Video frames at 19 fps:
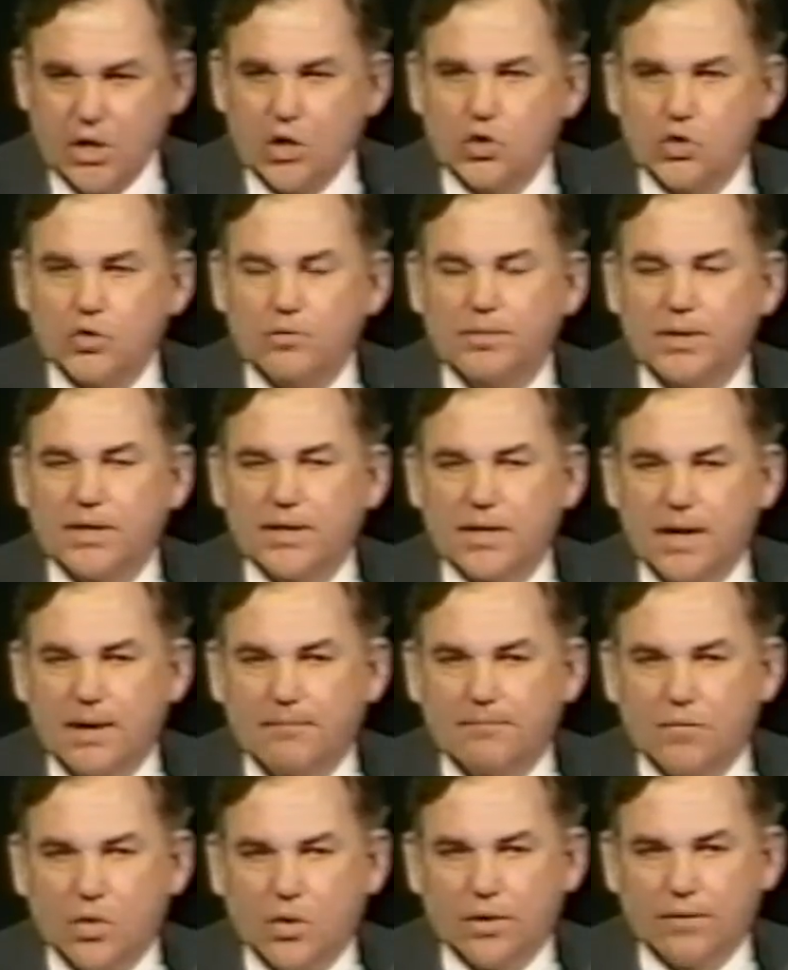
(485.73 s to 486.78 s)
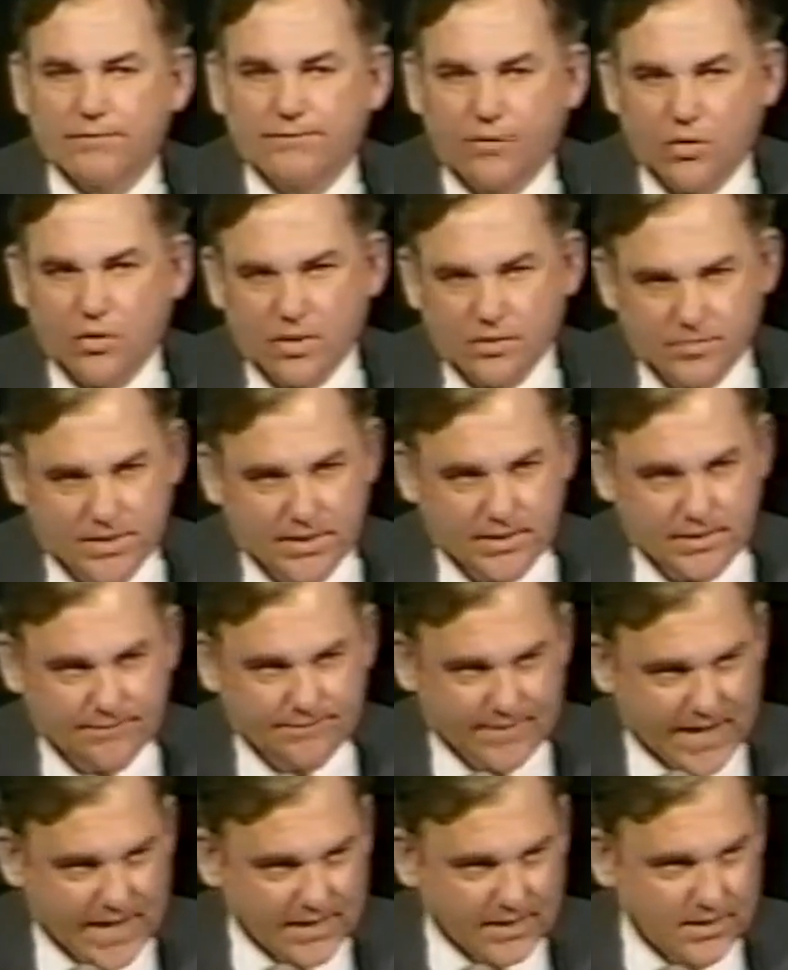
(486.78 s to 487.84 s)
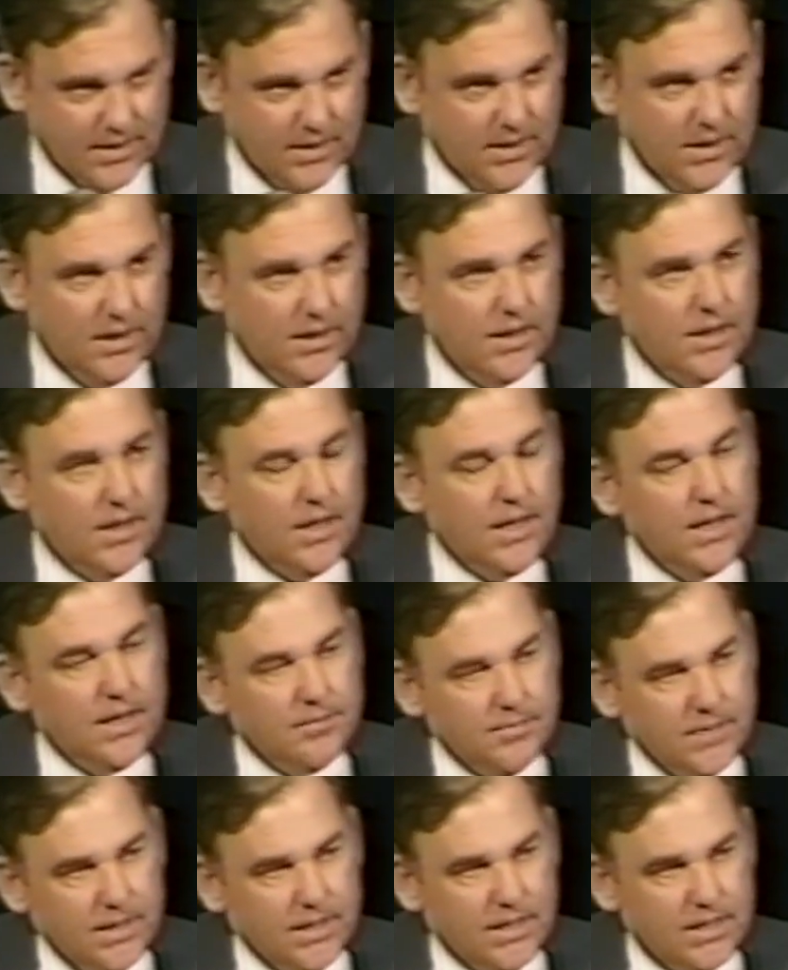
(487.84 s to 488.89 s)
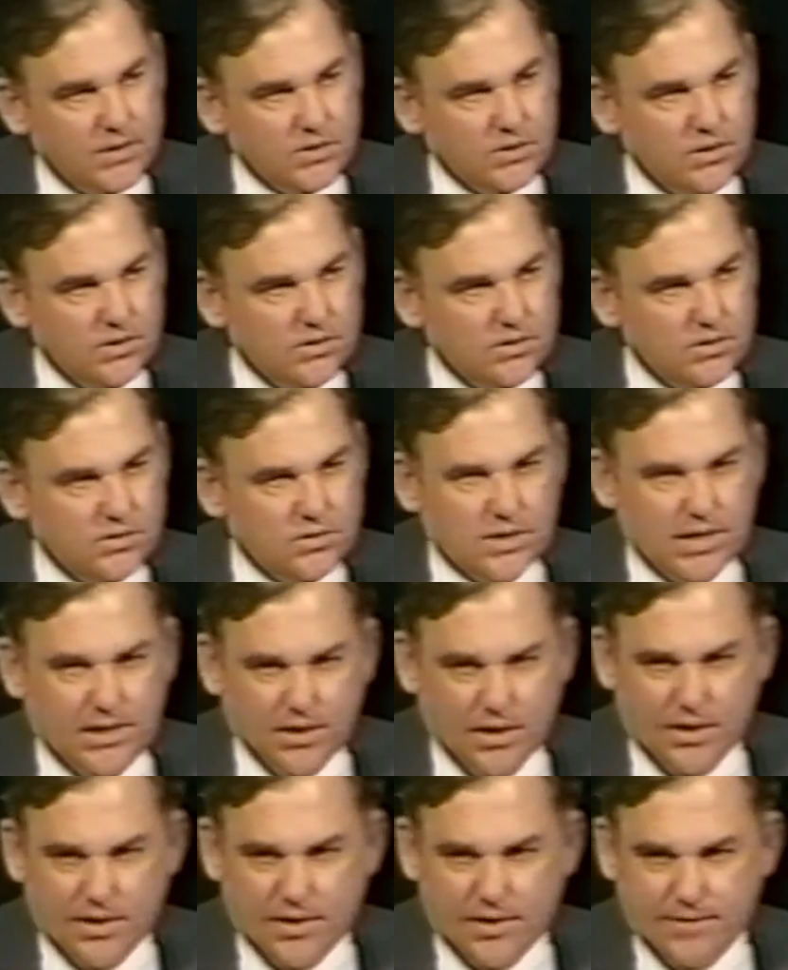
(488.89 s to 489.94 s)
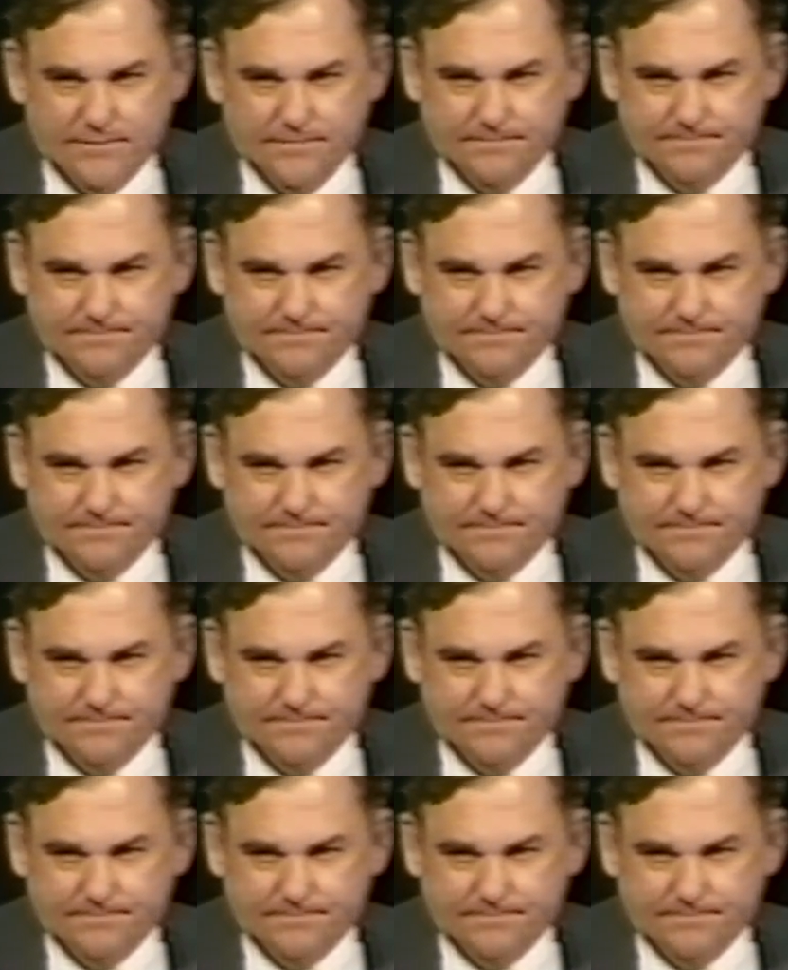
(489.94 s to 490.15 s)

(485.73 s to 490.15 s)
to become more informed than, in fact, in many instances they are,